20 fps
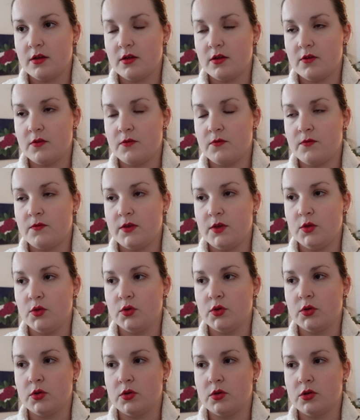
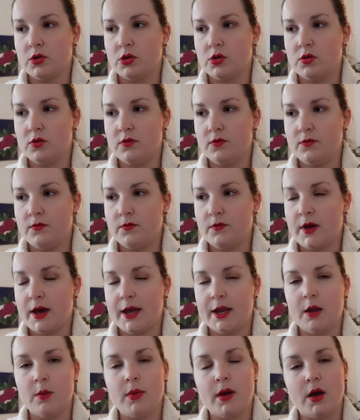feel
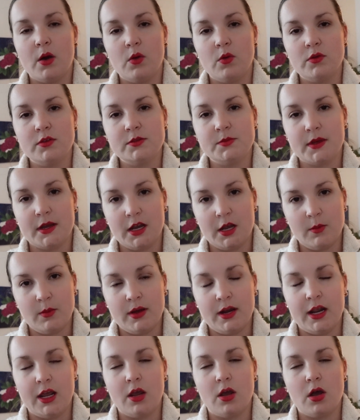fine about spending
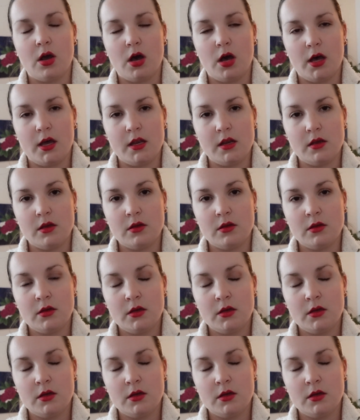money on